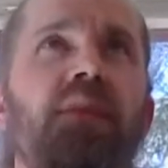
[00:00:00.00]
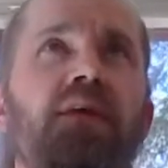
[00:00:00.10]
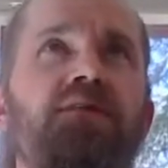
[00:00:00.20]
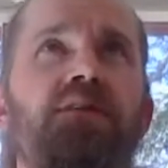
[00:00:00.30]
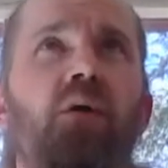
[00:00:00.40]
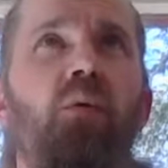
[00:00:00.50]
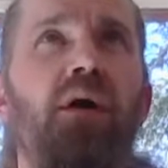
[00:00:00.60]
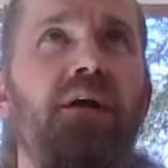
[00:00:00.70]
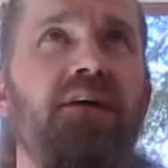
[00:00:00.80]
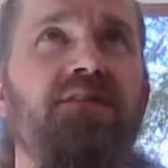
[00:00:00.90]
So
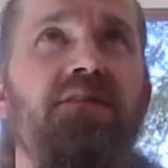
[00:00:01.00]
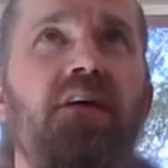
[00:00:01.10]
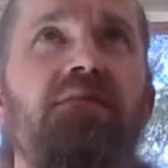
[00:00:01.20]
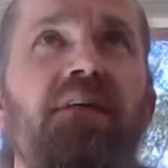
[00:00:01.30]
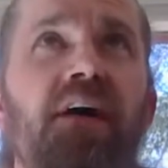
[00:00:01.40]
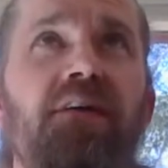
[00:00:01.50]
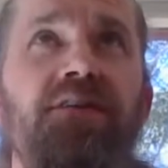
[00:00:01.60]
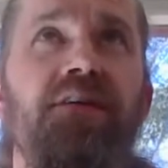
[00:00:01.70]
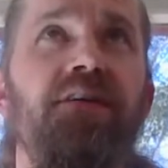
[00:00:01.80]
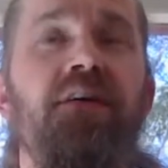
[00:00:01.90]
what is nerve
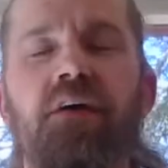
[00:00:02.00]
energy?